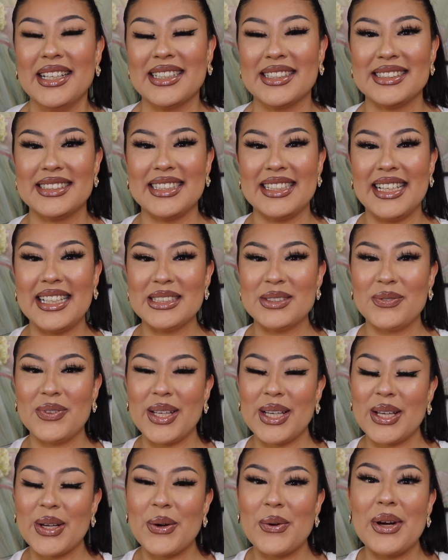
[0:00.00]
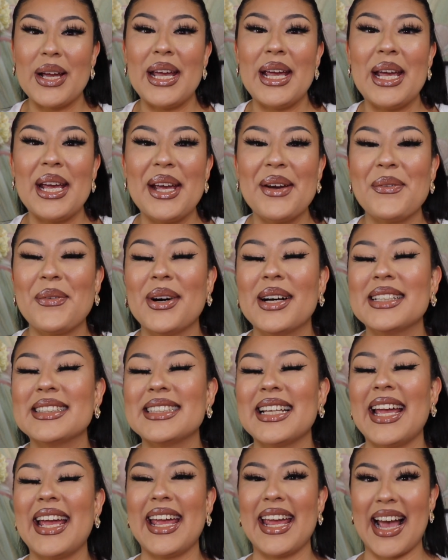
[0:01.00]
Now today's video, it
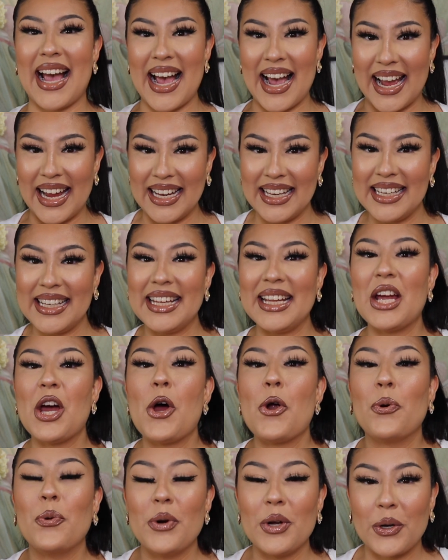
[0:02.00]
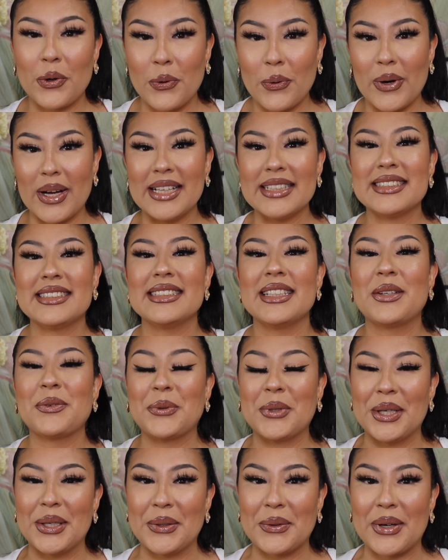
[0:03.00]
was a highly requested
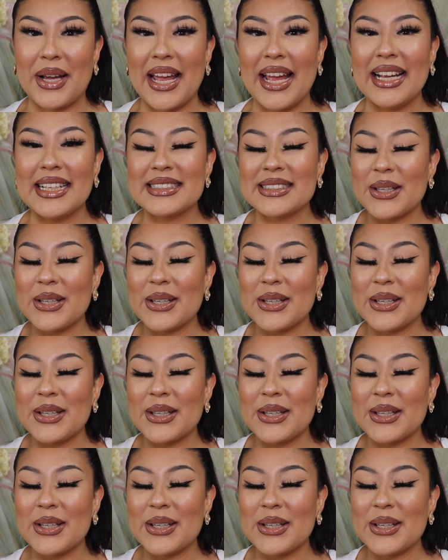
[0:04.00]
one, okay?